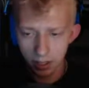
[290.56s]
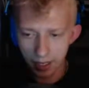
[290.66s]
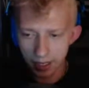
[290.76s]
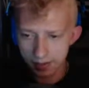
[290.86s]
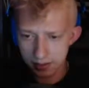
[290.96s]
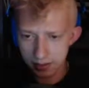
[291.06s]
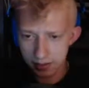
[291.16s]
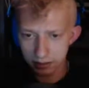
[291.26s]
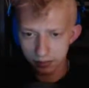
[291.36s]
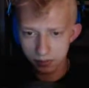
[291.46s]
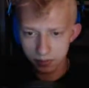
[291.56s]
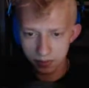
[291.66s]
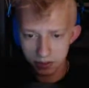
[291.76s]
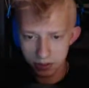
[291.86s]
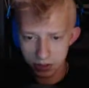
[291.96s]
as the levels of the
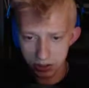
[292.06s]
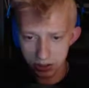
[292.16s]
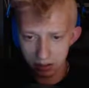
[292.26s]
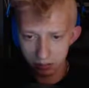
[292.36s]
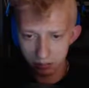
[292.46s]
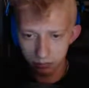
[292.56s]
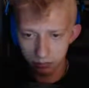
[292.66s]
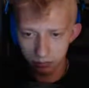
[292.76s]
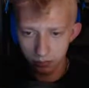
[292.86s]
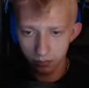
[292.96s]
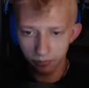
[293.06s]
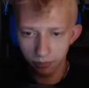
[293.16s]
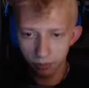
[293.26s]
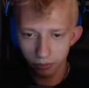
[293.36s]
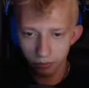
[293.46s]
dungeon get, you know,
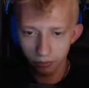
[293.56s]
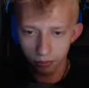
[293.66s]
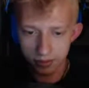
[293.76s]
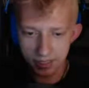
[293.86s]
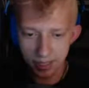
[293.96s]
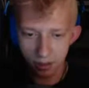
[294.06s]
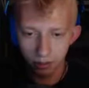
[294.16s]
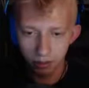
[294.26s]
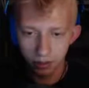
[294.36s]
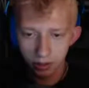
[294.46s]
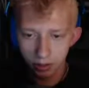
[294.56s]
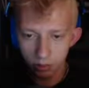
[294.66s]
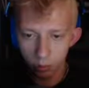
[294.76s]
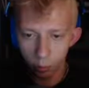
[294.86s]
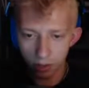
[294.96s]
further and further down,
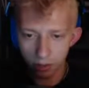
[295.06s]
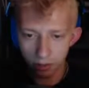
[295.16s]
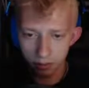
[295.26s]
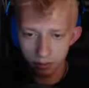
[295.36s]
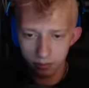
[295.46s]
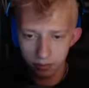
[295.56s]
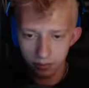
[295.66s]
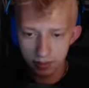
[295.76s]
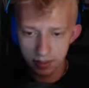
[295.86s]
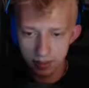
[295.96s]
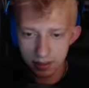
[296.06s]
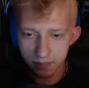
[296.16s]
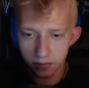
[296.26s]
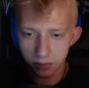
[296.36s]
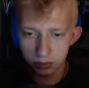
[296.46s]
whether the
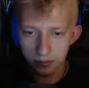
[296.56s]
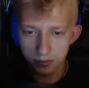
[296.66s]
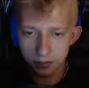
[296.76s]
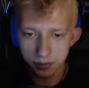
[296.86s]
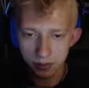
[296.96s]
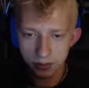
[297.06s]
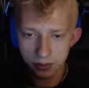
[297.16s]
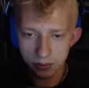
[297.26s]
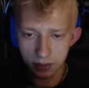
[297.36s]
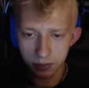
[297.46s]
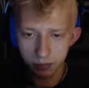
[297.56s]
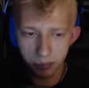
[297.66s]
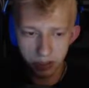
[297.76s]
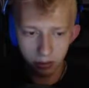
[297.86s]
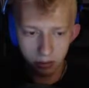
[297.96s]
individual levels also get
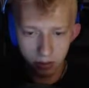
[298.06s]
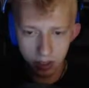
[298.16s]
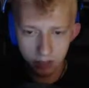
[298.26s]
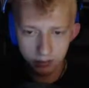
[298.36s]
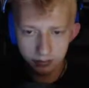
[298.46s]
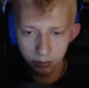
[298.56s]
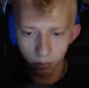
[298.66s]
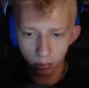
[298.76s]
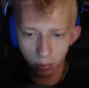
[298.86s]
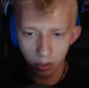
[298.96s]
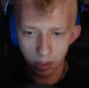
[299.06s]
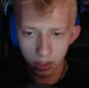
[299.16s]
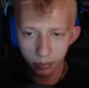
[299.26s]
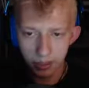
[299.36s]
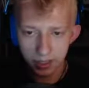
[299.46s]
bigger or not, or more
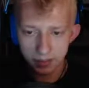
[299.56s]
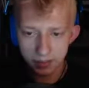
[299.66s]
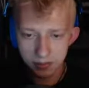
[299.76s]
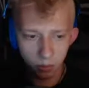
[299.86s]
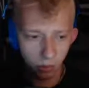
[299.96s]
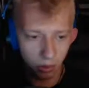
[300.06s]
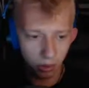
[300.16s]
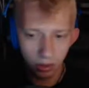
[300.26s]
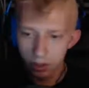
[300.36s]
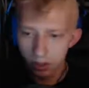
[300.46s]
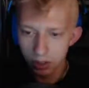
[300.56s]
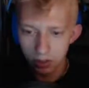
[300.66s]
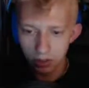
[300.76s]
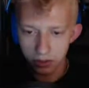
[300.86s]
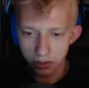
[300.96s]
complex, or
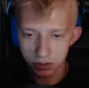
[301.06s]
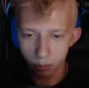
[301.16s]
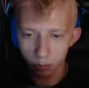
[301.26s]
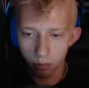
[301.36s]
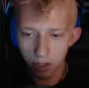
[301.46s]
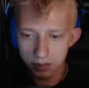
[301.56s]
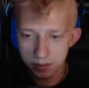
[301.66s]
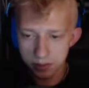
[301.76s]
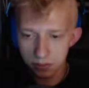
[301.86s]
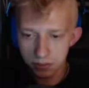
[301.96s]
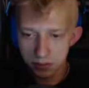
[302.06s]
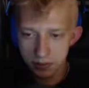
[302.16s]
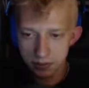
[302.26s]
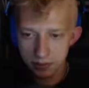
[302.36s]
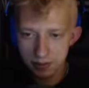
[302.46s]
there's just more
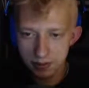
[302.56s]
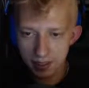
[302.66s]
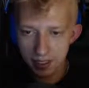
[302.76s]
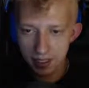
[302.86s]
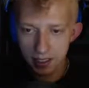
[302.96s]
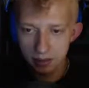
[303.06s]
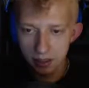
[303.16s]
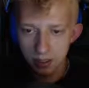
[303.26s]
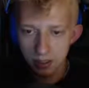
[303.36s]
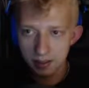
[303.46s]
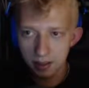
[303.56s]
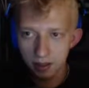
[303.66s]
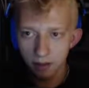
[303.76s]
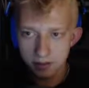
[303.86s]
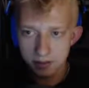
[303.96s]
monsters inside. Because
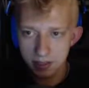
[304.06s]
obviously they